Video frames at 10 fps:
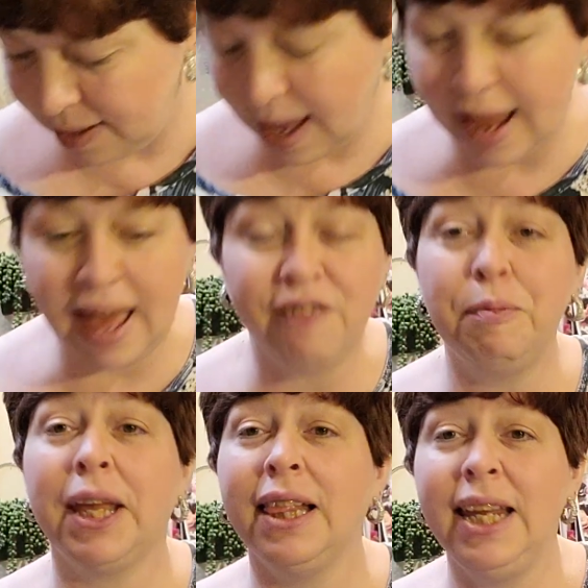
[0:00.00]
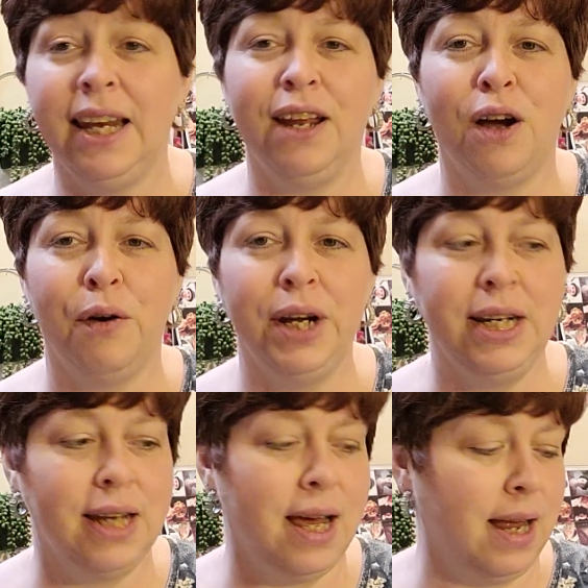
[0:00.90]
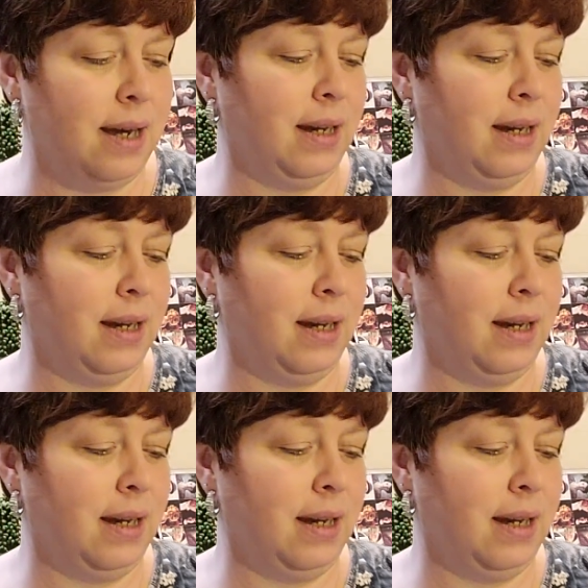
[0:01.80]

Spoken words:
I have my cleaning already done.